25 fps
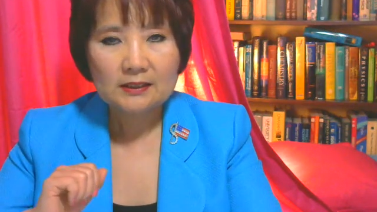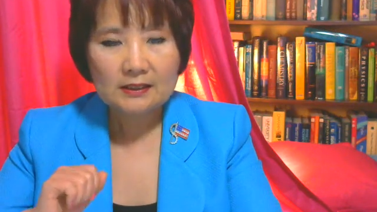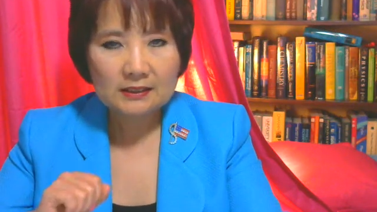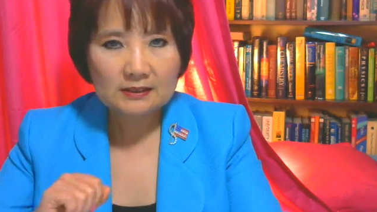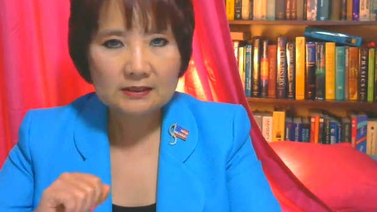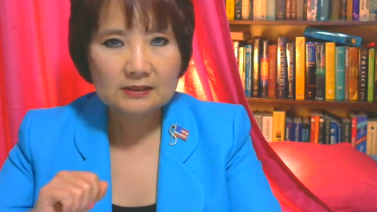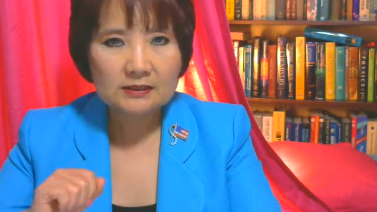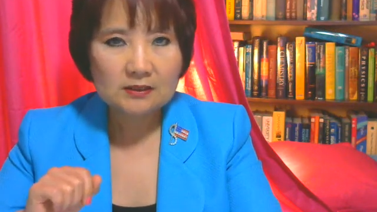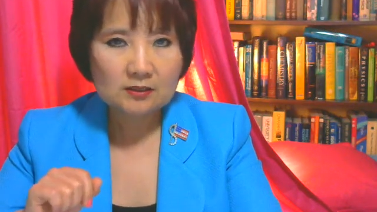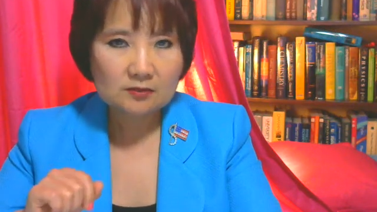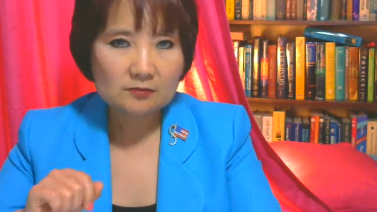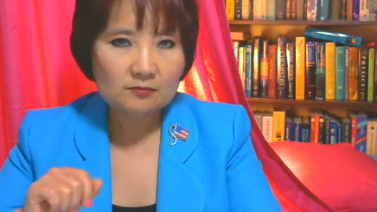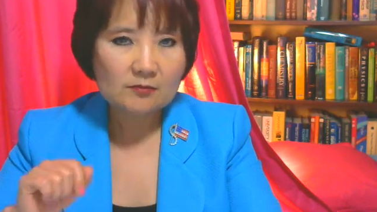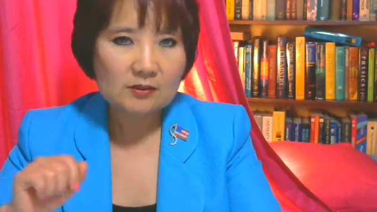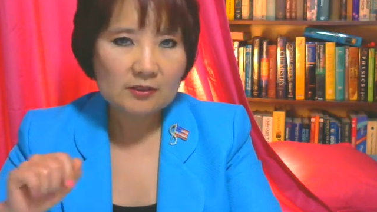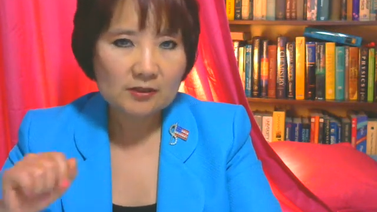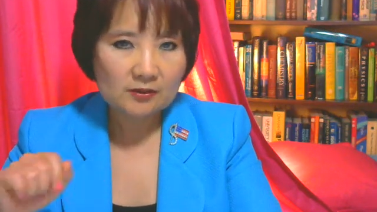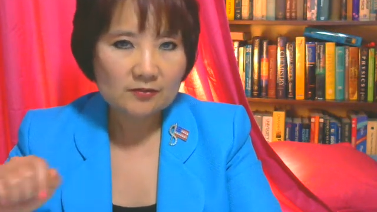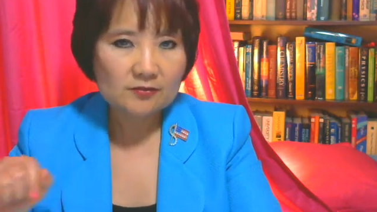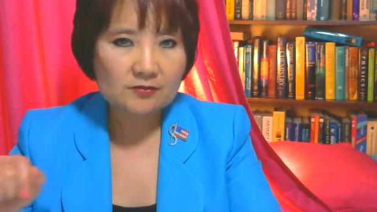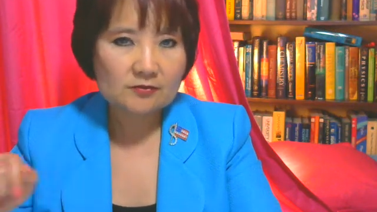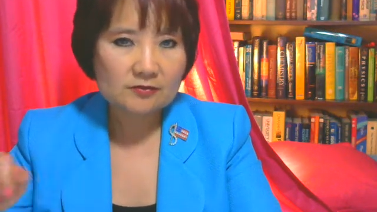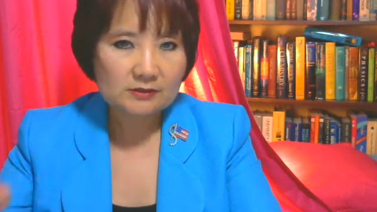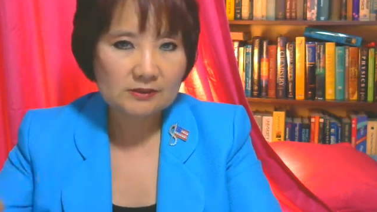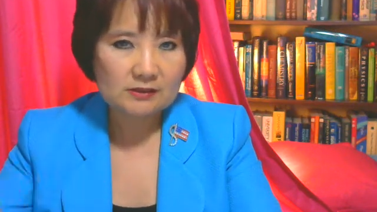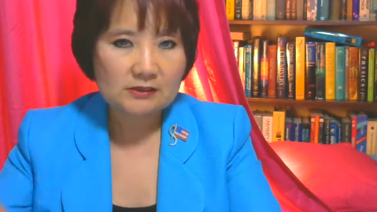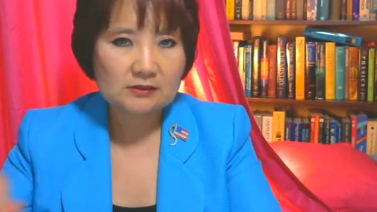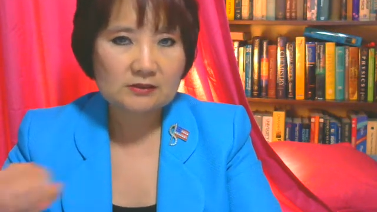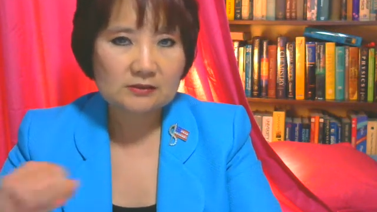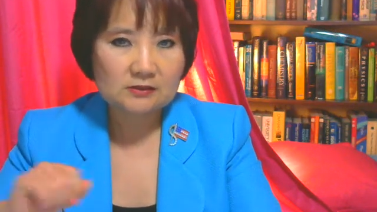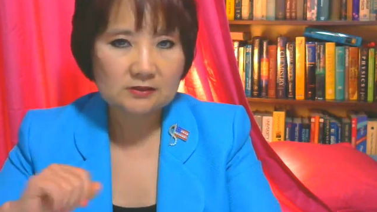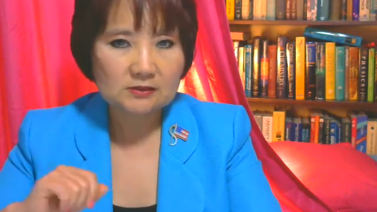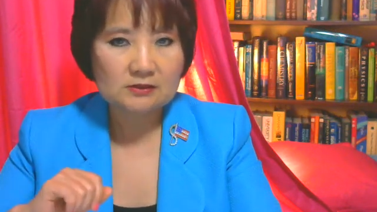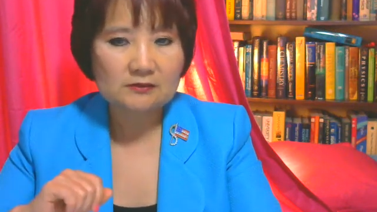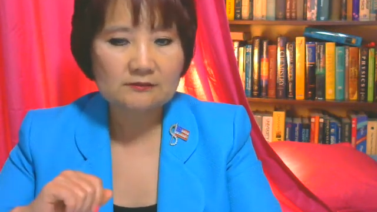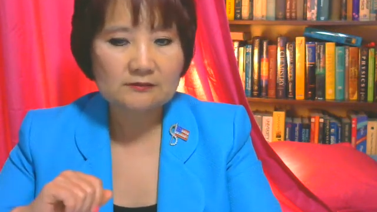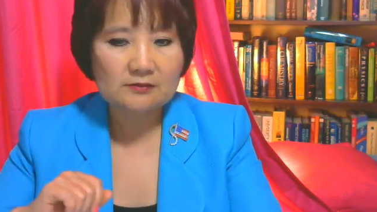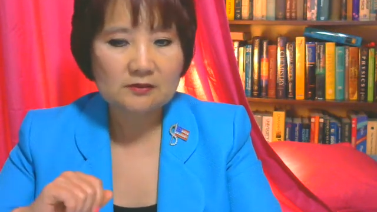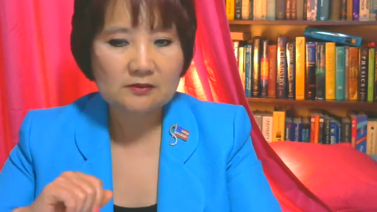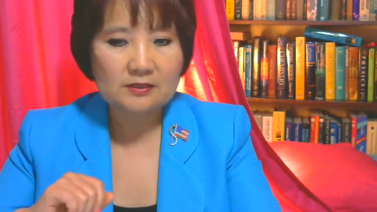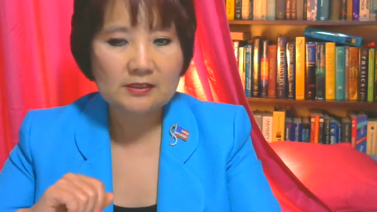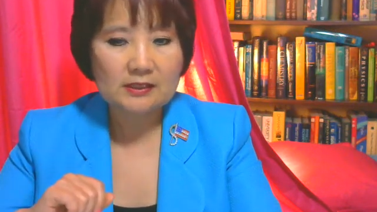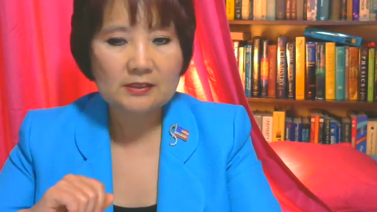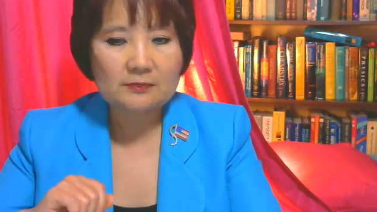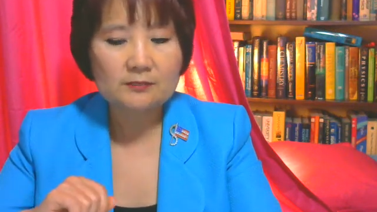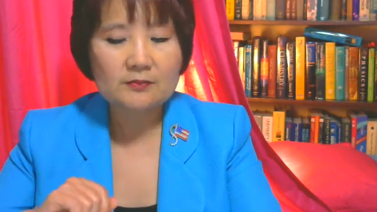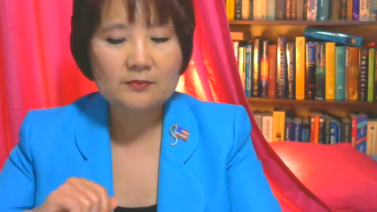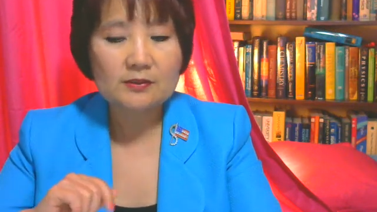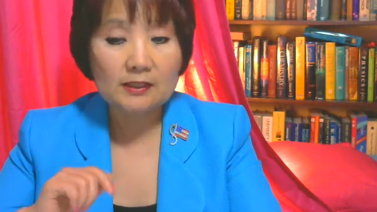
any of my other sections of the lab.